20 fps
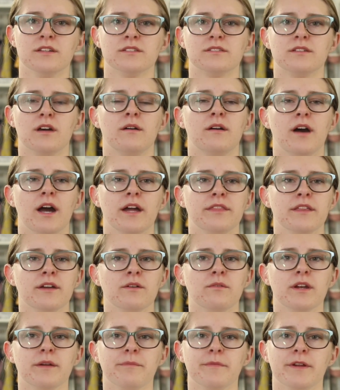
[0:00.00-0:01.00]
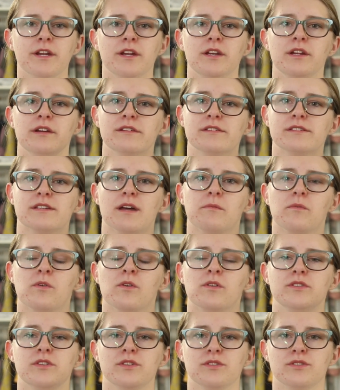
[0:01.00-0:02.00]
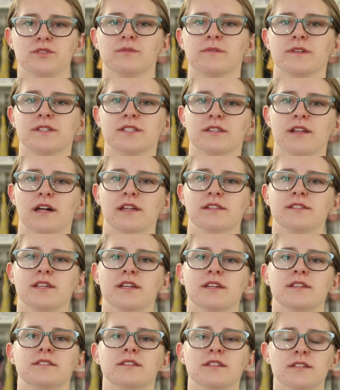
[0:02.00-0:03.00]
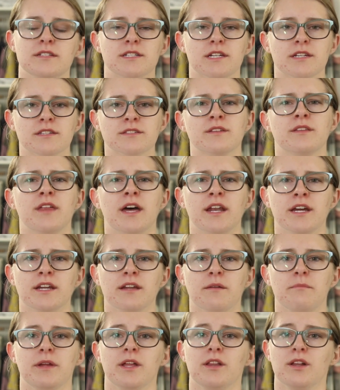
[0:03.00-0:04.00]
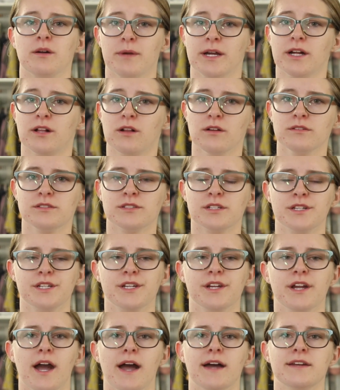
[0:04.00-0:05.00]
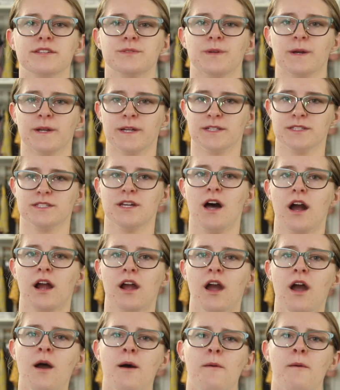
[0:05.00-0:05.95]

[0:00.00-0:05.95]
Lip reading: So I think what I'm going to do is I'm going to switch lenses just so that I can be a little bit closer to you guys, so I can talk